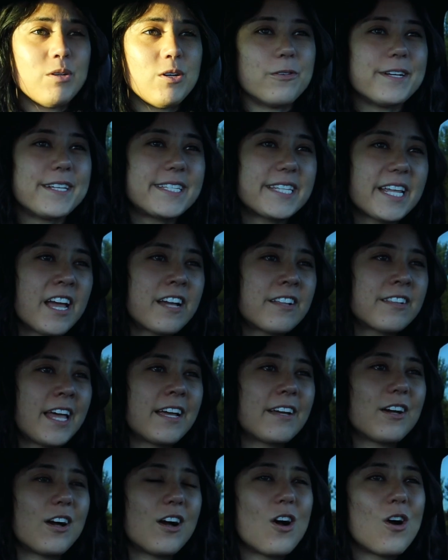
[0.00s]
always saying,
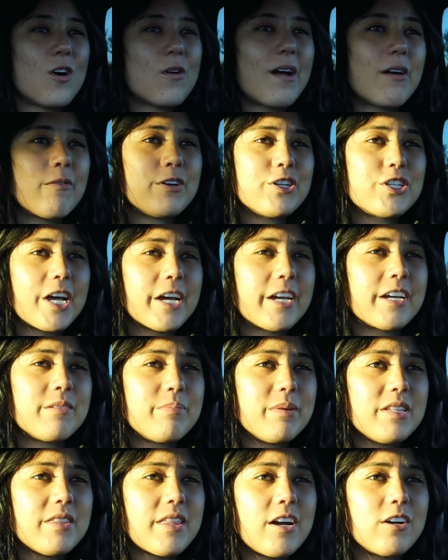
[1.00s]
like, oh, I wish I could
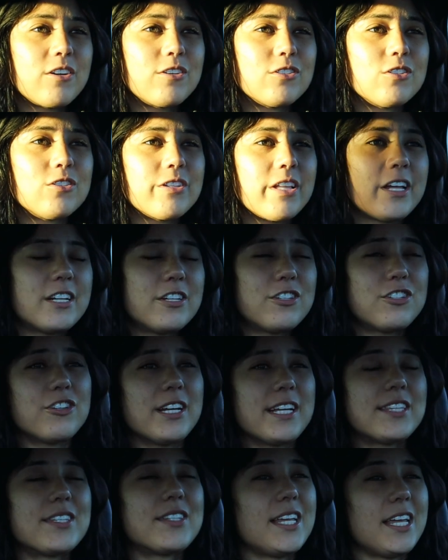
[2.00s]
be that girl that
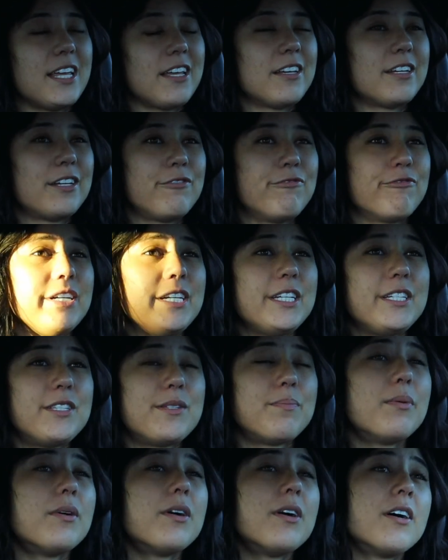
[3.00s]
drinks tea and
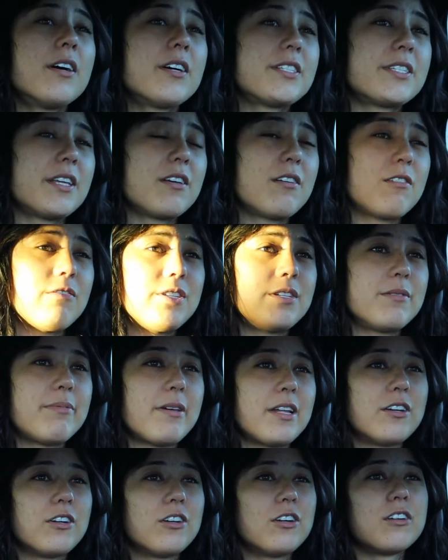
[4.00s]
reads books and goes to
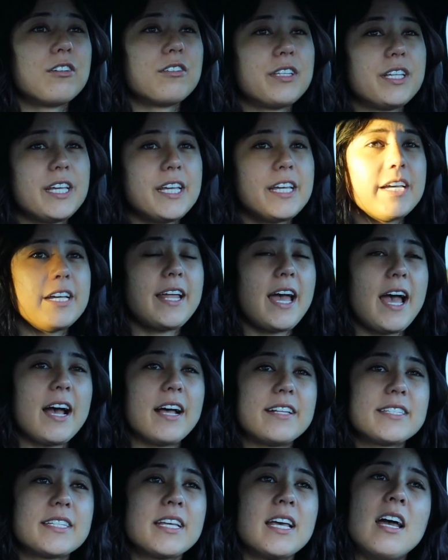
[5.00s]
bed early and
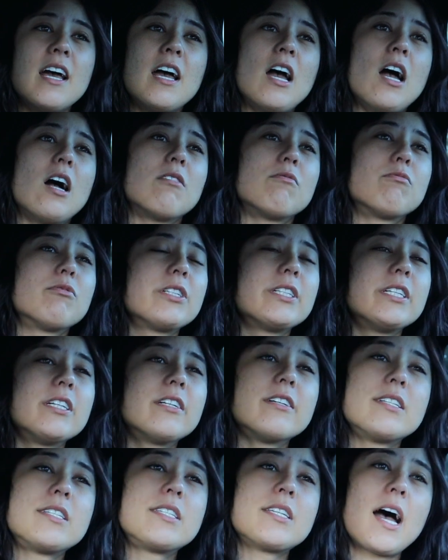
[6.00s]
has a really
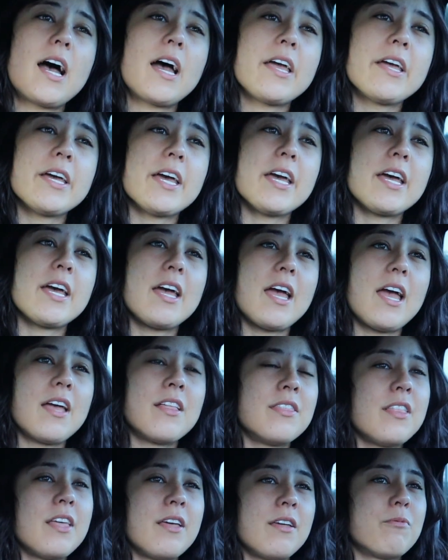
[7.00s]
good diet
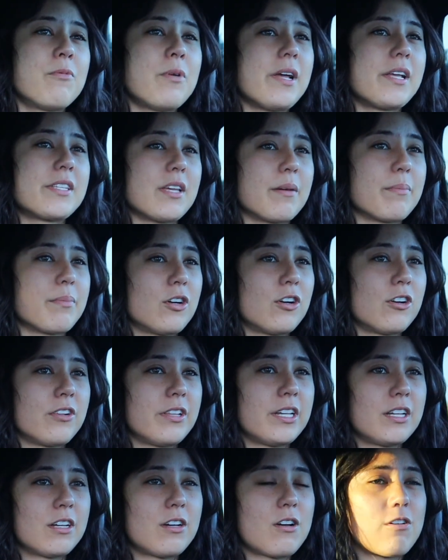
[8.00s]
and then wakes up
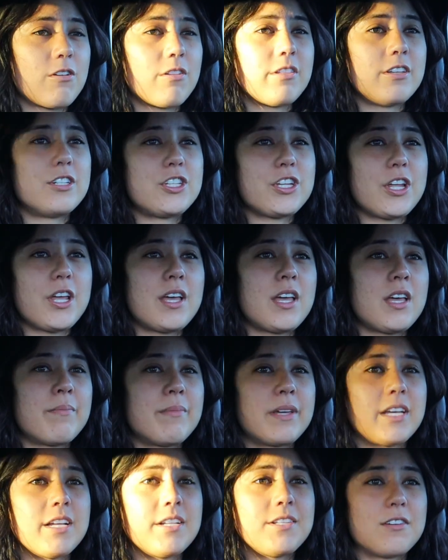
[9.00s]
early to go to the
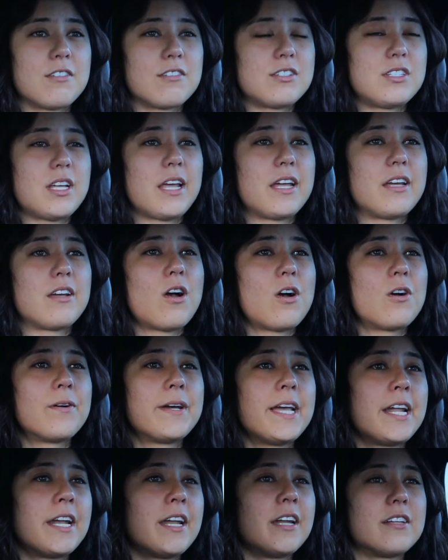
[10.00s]
gym and gets her day
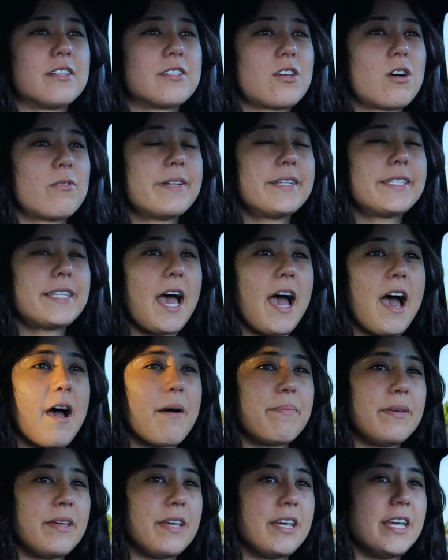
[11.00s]
going and is always
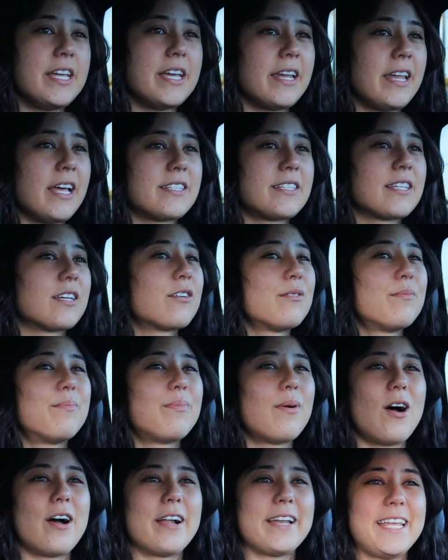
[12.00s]
happy and has a good
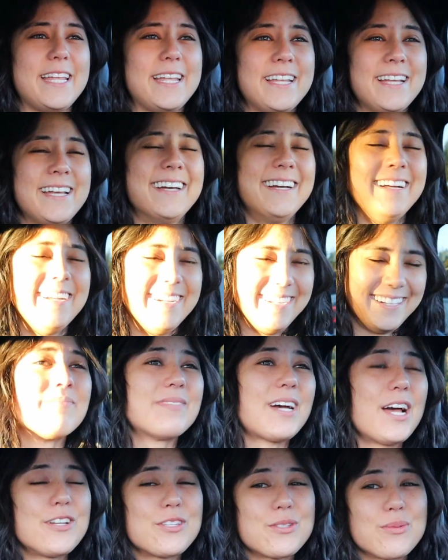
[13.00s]
body.
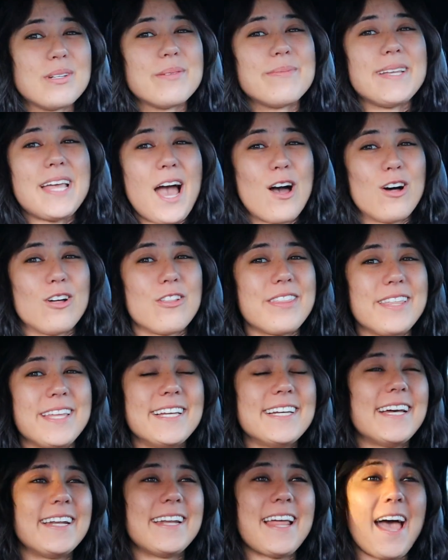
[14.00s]
I just want to be
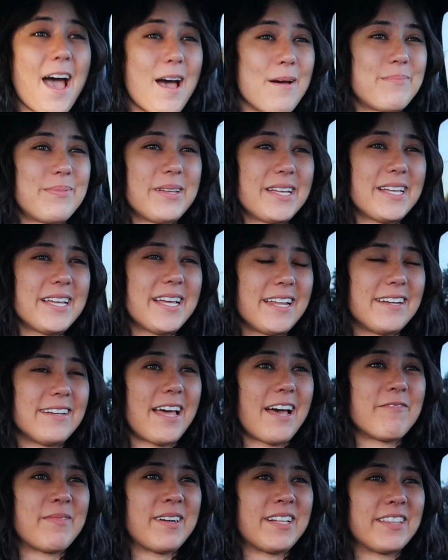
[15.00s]
healthy and happy and
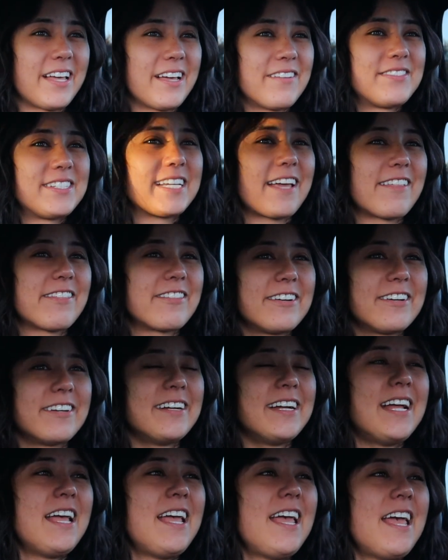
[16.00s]
have my life together.
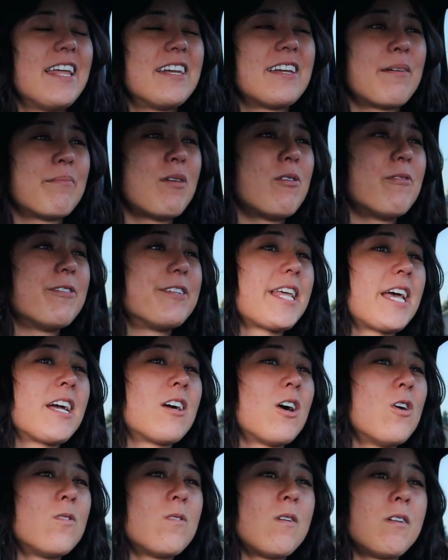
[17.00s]
And I'm always
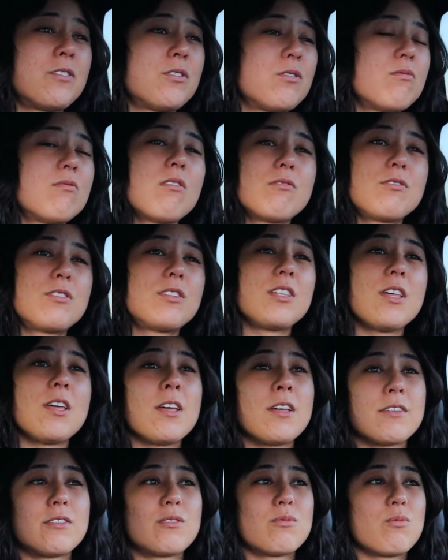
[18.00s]
like, oh, I'll do those
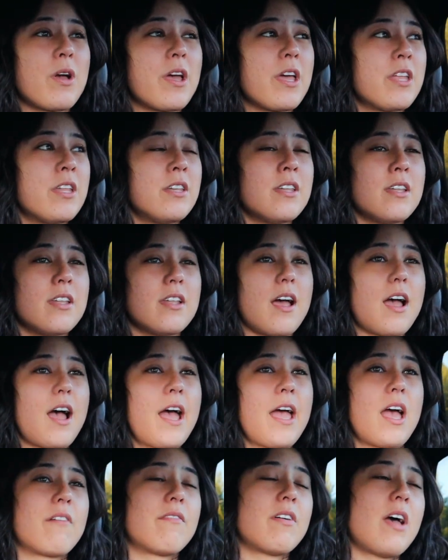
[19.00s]
things when
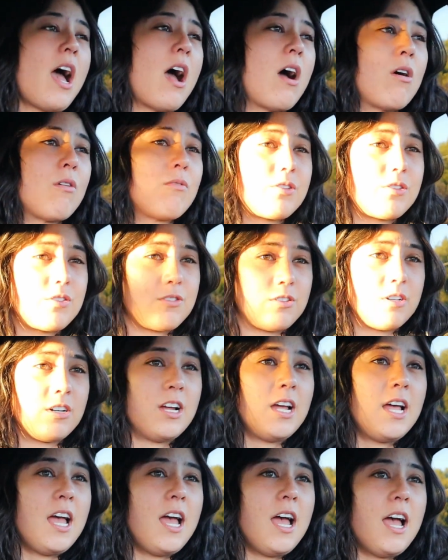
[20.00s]
I have a house, or
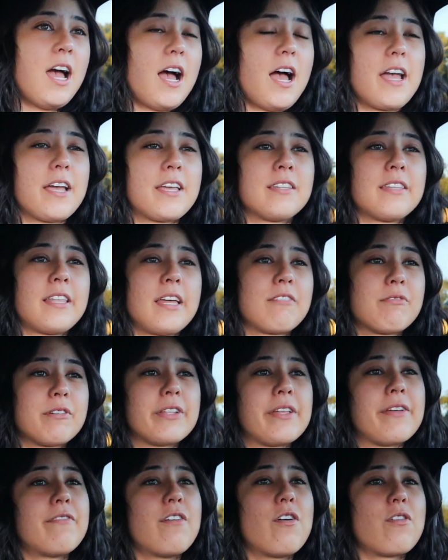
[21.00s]
I can, like,
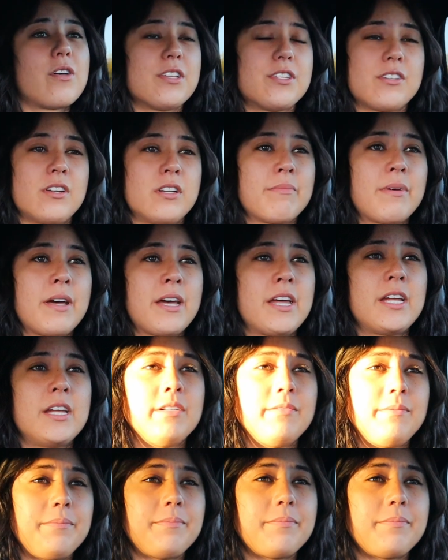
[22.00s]
really focus on my